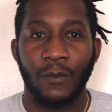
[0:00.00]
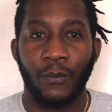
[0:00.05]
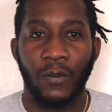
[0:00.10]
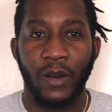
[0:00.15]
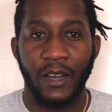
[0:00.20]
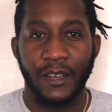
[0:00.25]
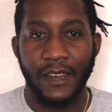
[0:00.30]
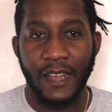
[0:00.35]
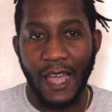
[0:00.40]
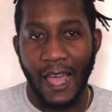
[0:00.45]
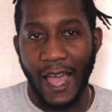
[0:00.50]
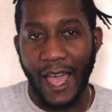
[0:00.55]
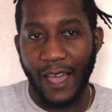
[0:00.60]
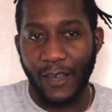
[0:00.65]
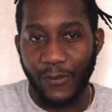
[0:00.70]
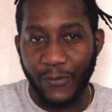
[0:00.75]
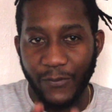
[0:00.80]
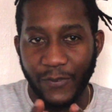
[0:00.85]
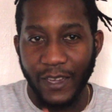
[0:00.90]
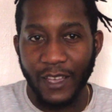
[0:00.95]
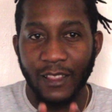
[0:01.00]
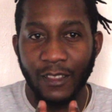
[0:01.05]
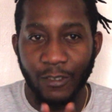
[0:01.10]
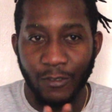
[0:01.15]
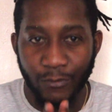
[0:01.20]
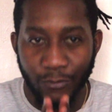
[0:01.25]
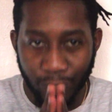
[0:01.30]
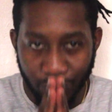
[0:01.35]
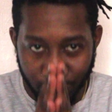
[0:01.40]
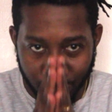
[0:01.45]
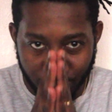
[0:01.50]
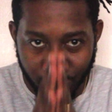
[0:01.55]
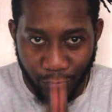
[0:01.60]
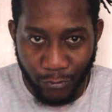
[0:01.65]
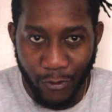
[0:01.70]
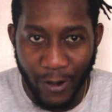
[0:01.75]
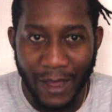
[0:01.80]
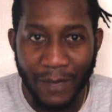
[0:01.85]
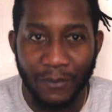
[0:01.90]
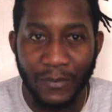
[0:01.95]
but I fell
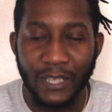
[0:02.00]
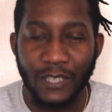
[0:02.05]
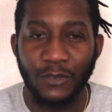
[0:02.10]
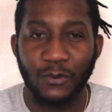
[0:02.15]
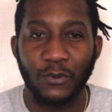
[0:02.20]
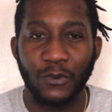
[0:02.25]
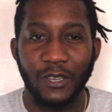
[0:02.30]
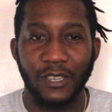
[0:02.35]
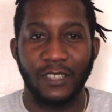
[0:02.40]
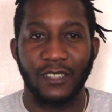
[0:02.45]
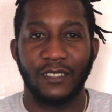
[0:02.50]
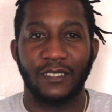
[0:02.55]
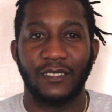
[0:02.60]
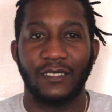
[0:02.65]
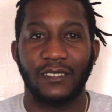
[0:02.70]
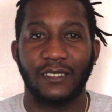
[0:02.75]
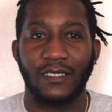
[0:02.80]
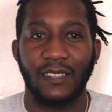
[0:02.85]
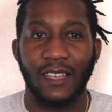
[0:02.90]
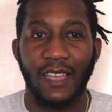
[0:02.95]
right between.